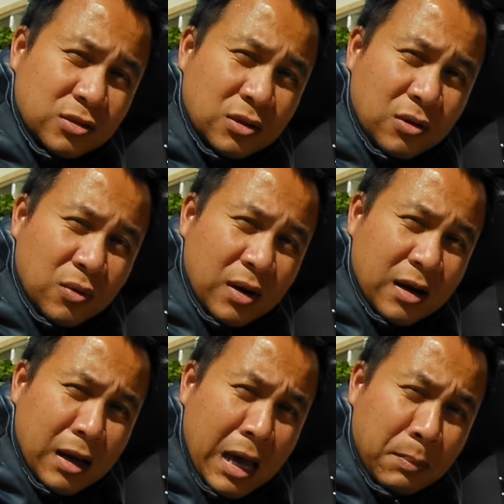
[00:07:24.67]
So
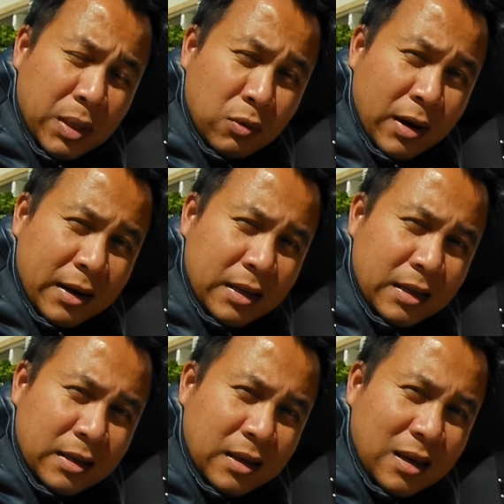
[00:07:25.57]
happy
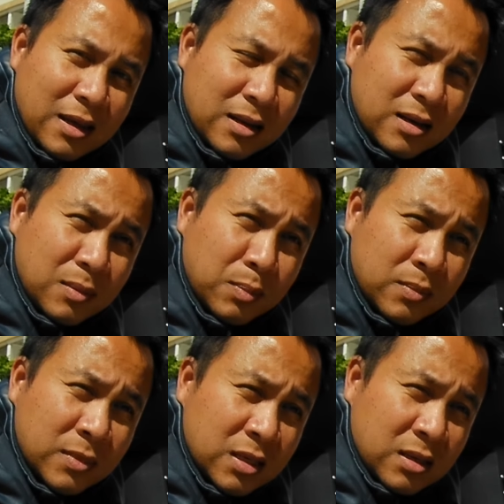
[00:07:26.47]
riding, and
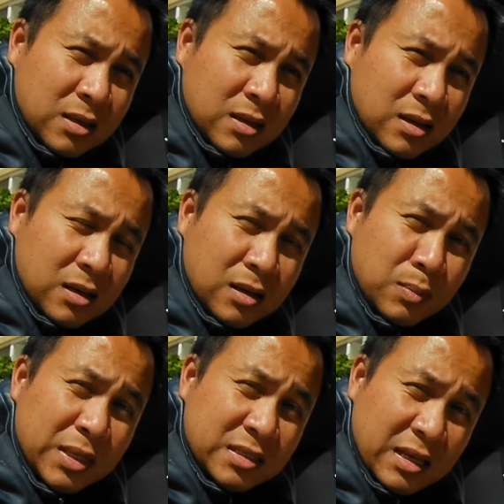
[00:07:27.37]

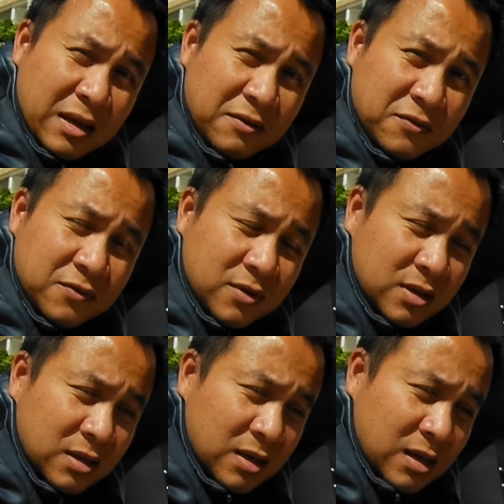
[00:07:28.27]
be safe,
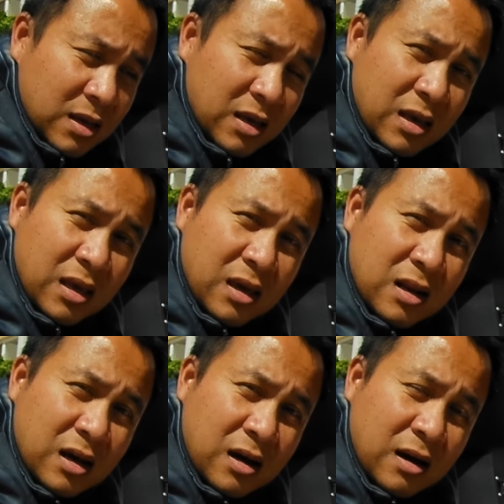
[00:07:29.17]

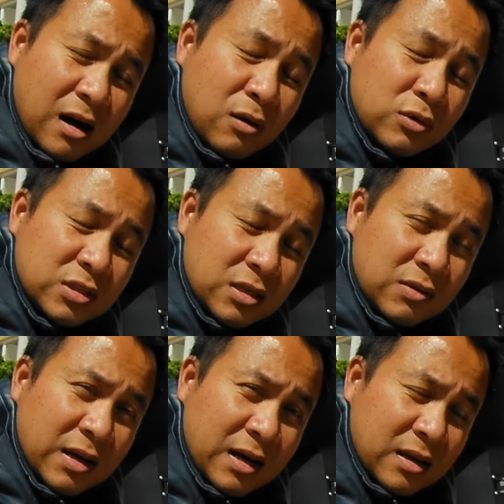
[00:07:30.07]
and I will see you
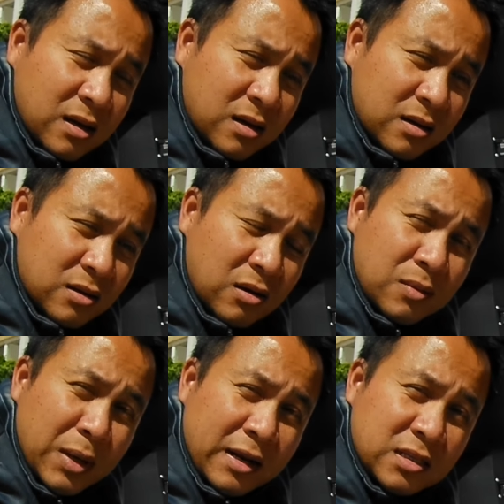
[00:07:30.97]
guys
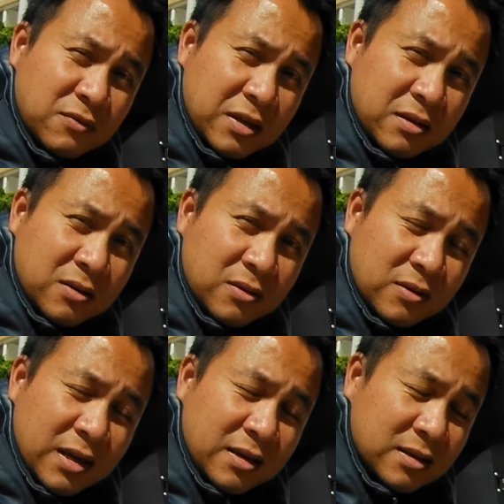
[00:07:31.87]
on my next video.
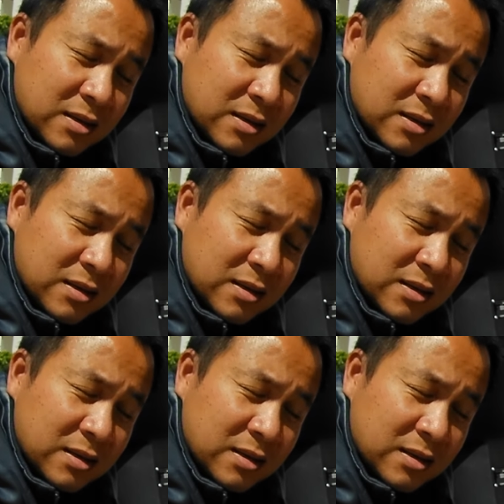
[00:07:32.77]
Okay.